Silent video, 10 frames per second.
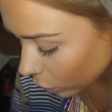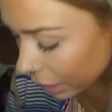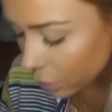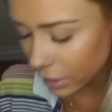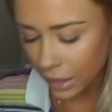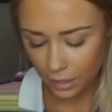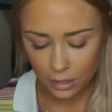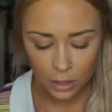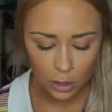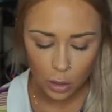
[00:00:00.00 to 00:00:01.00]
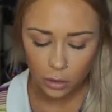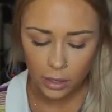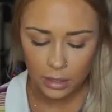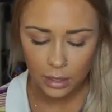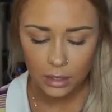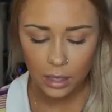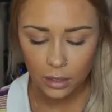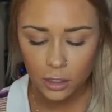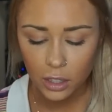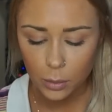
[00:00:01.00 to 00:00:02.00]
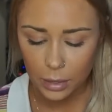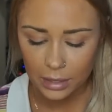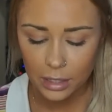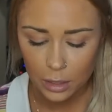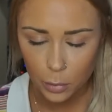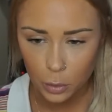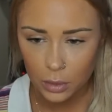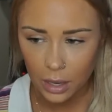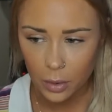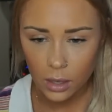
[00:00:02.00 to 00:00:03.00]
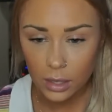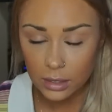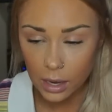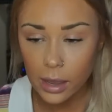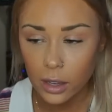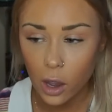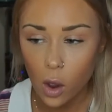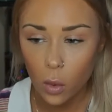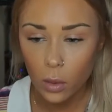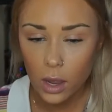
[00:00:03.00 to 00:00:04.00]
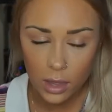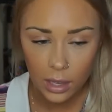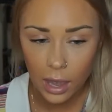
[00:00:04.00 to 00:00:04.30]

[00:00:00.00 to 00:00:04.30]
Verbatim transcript: Wow, yeah, this is so crazy because I literally picked these boots out a day ago and they